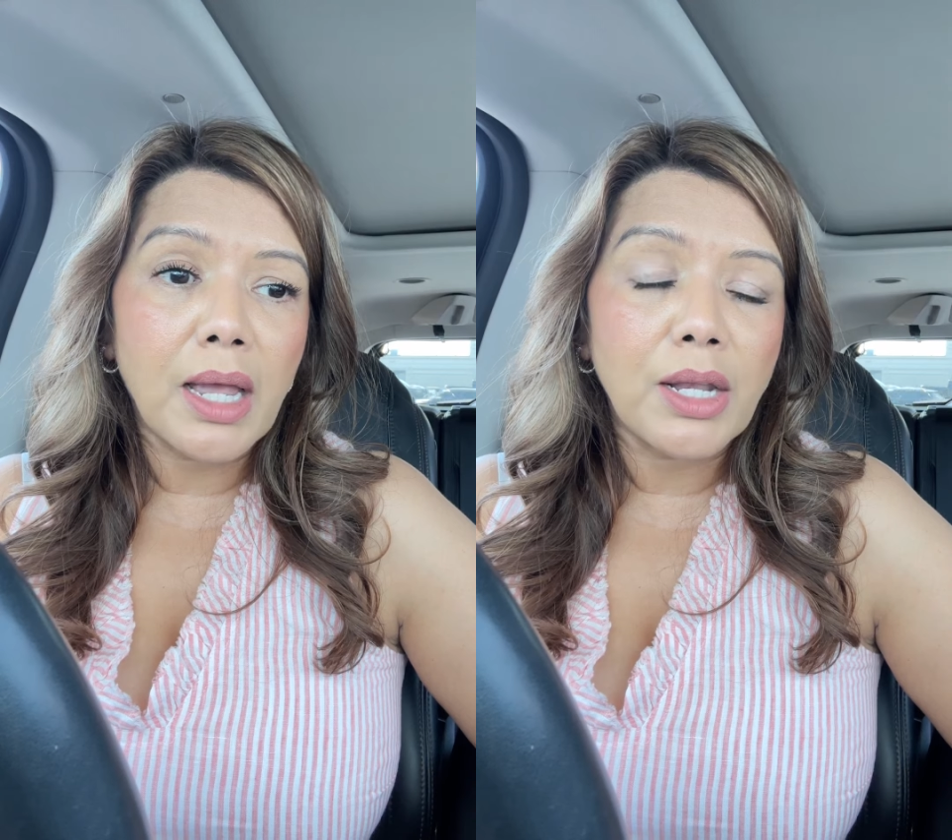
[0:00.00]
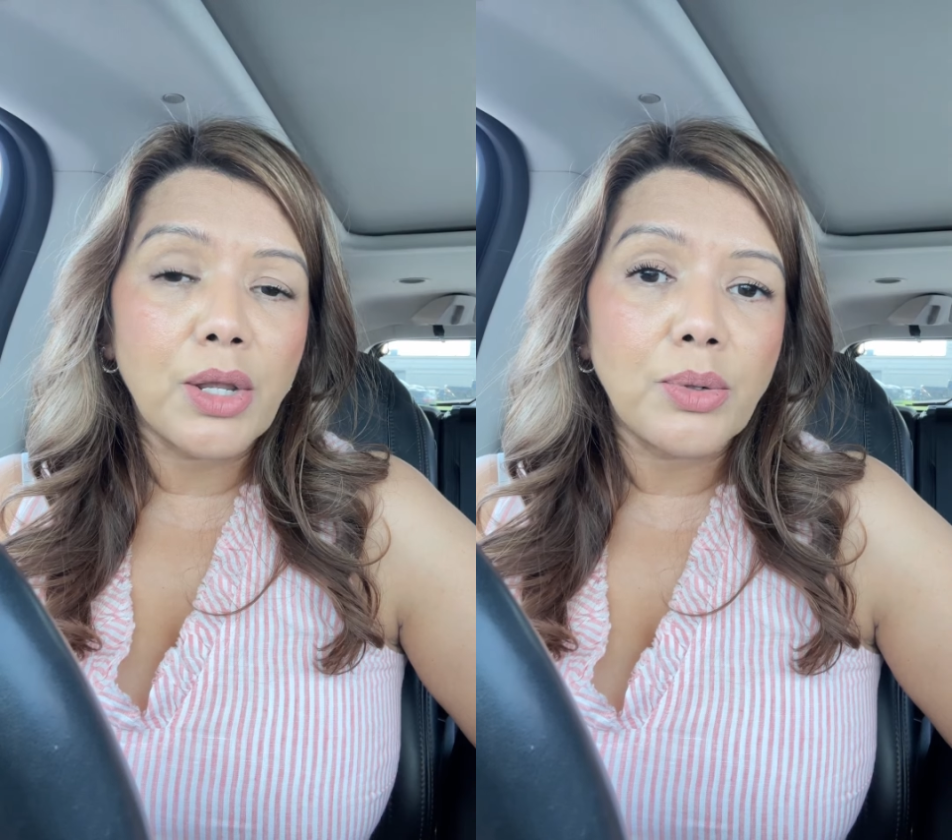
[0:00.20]

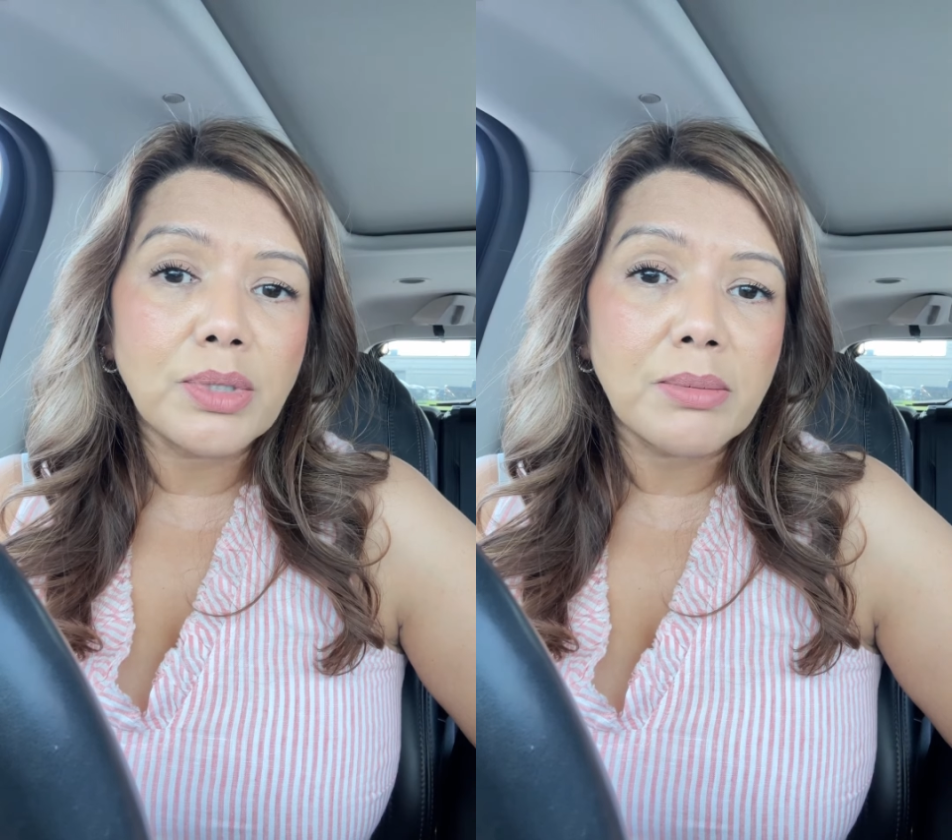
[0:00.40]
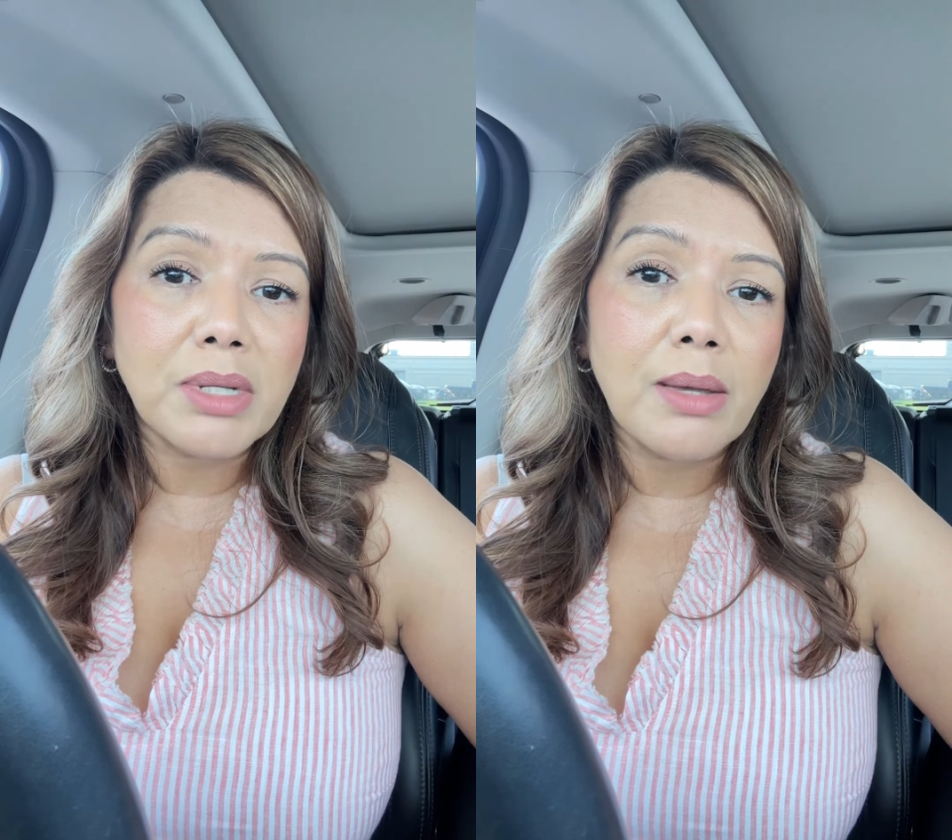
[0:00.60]
I know
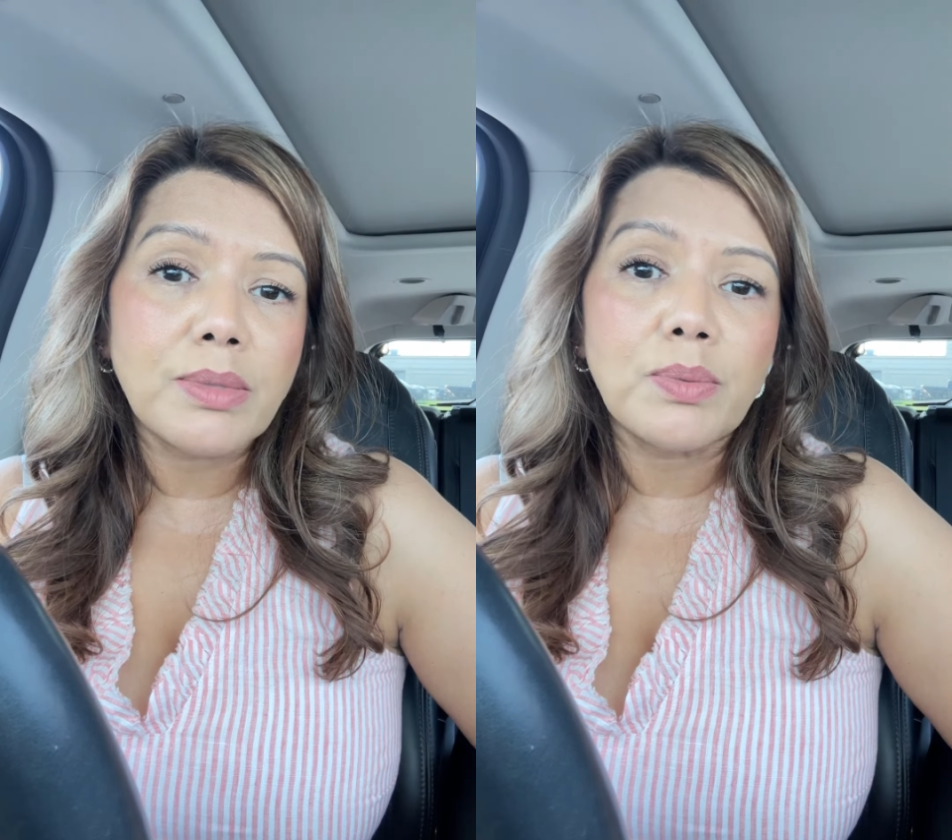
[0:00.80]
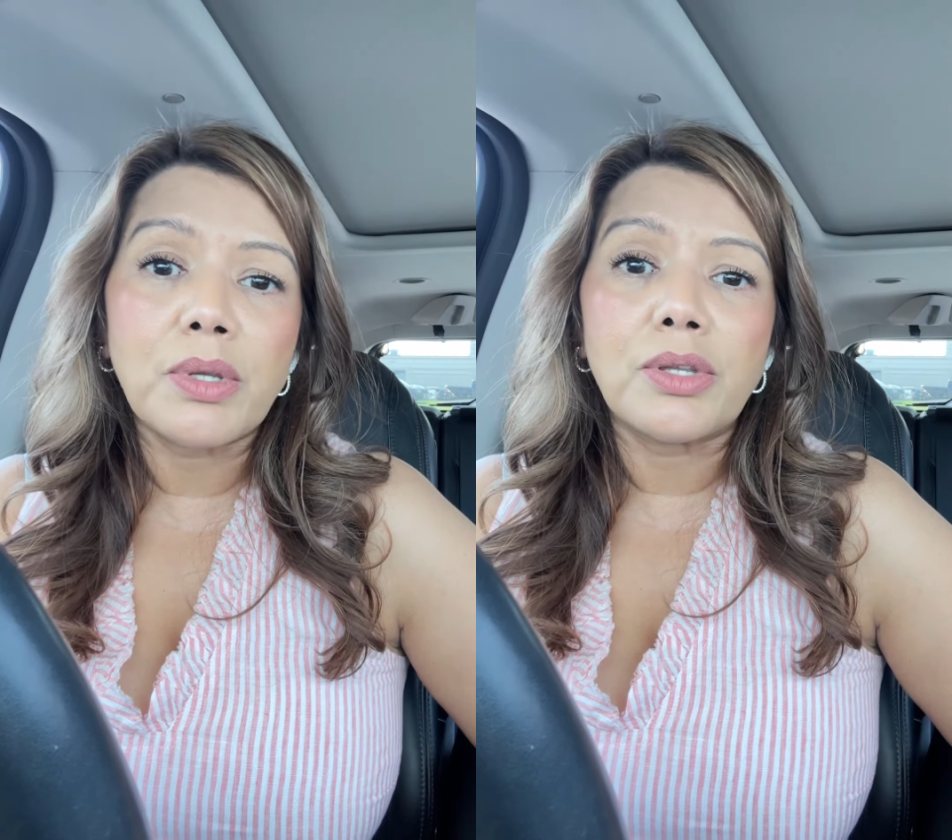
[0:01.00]

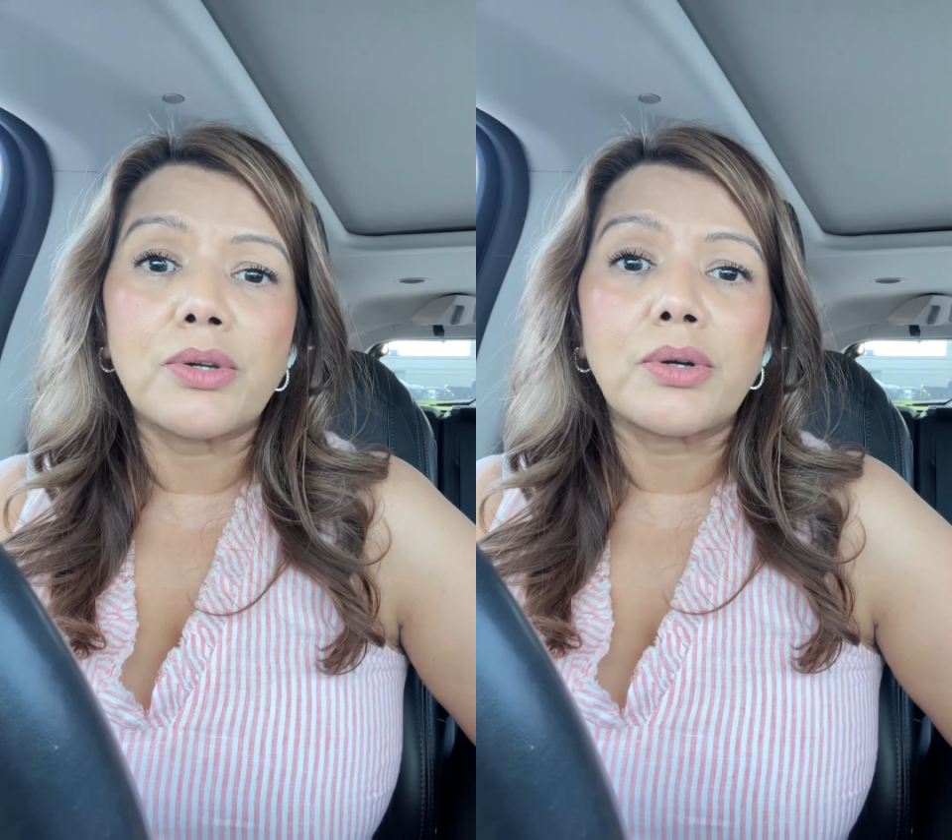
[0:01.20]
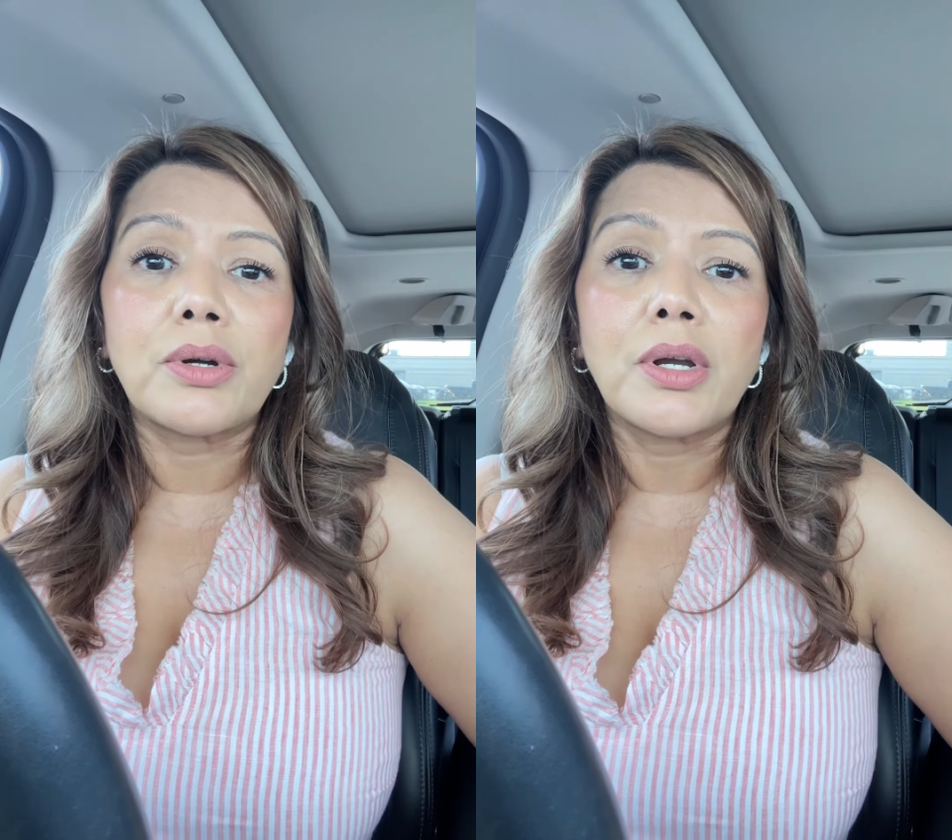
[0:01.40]
sometimes when
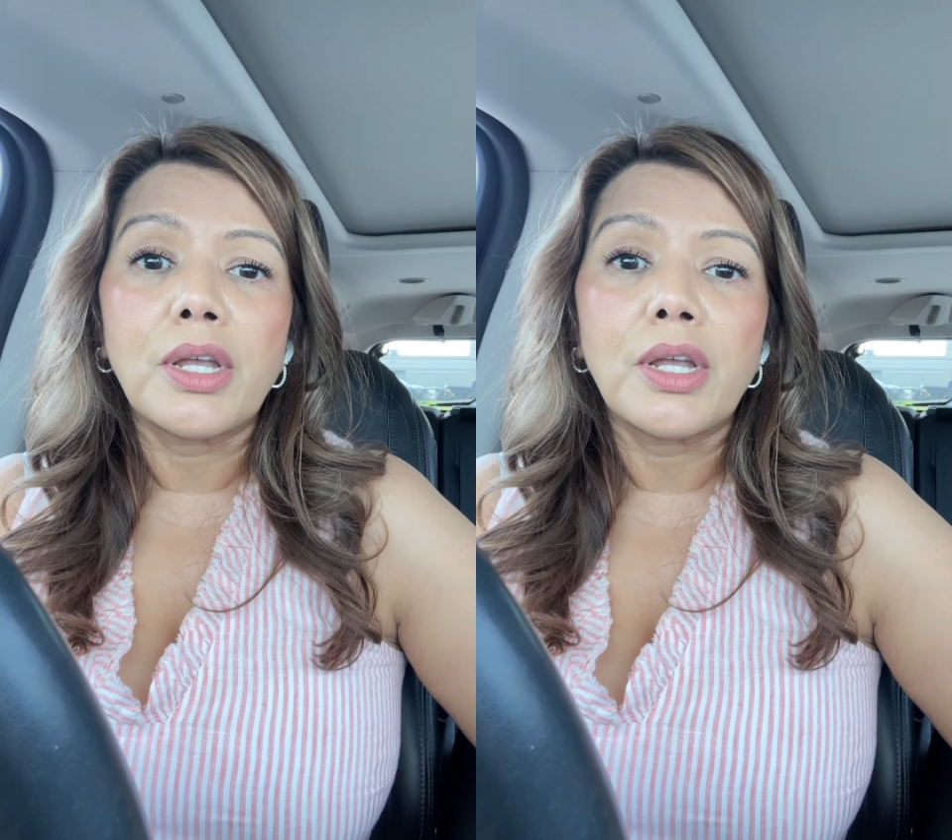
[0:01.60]
you're